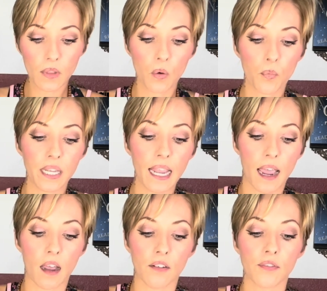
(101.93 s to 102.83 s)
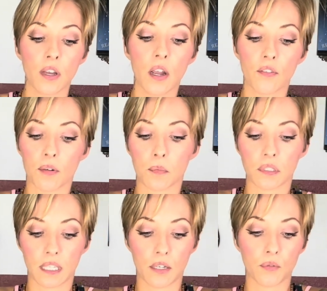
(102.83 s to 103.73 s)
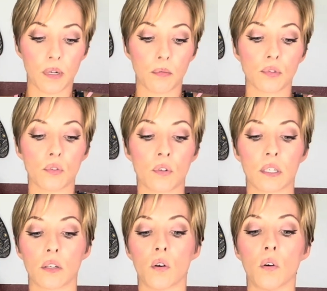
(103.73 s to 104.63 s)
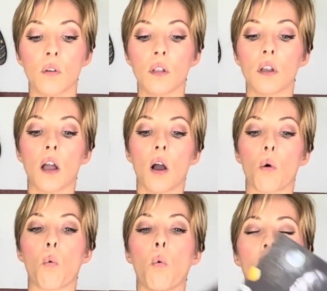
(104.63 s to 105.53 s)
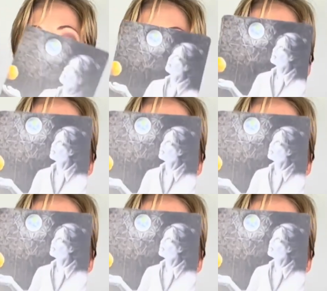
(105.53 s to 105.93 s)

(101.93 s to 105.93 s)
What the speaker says: we have from the Sacred Rebels Oracle, what do